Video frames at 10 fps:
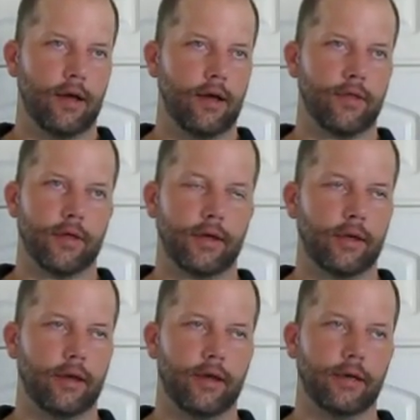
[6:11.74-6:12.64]
I think
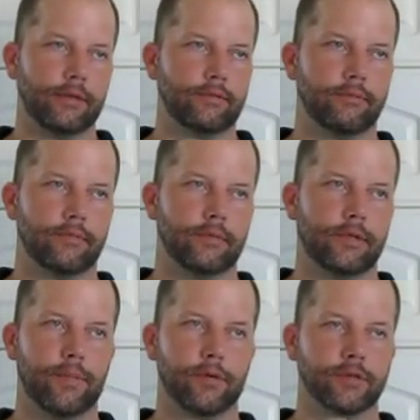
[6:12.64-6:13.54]
in
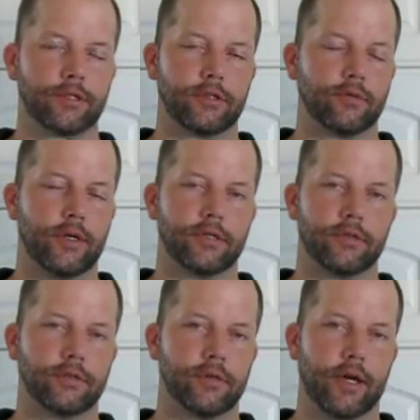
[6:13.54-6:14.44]
typical
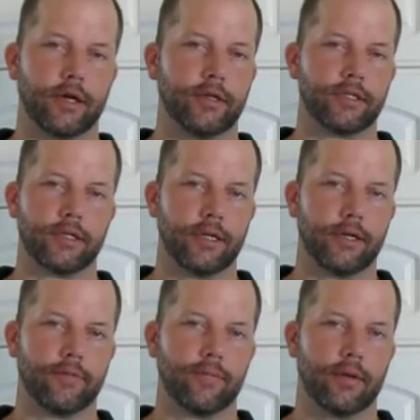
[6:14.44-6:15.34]
situations you're not going to see
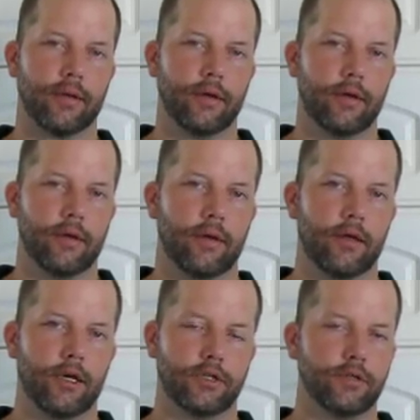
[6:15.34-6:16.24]

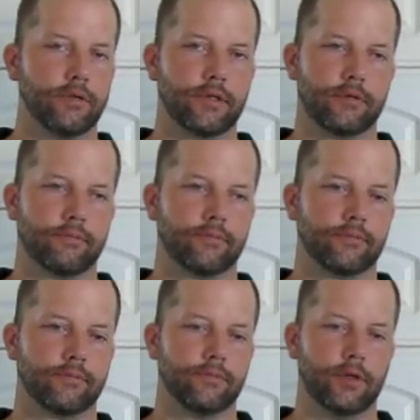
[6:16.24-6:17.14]
issues,
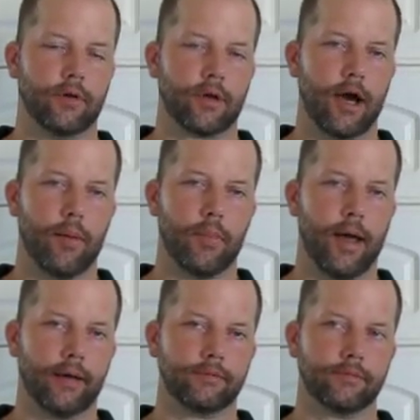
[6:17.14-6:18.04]
you know,
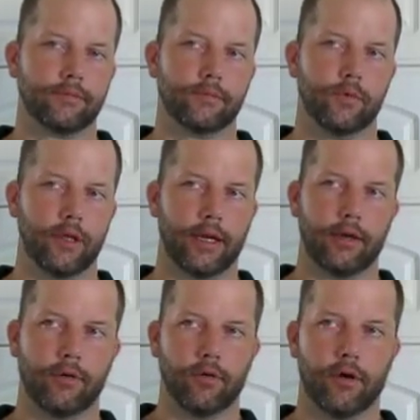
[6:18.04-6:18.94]
combat related
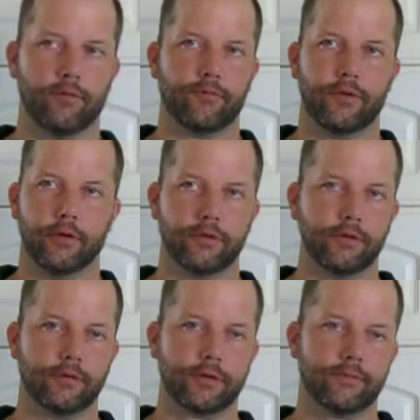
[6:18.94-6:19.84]
or field
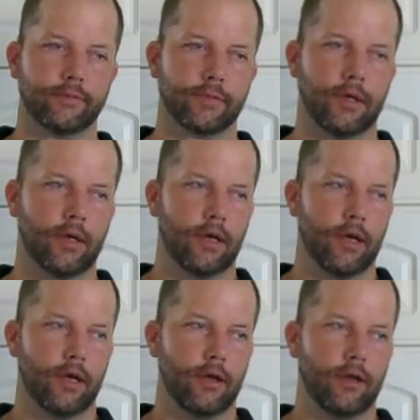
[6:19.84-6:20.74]
use.
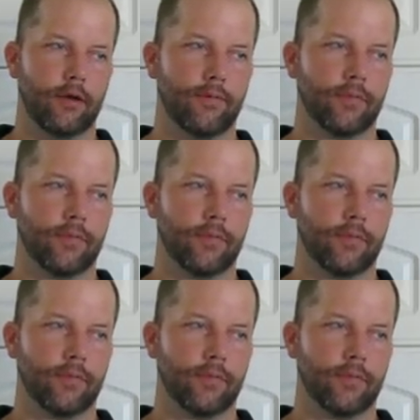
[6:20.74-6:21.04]
You know.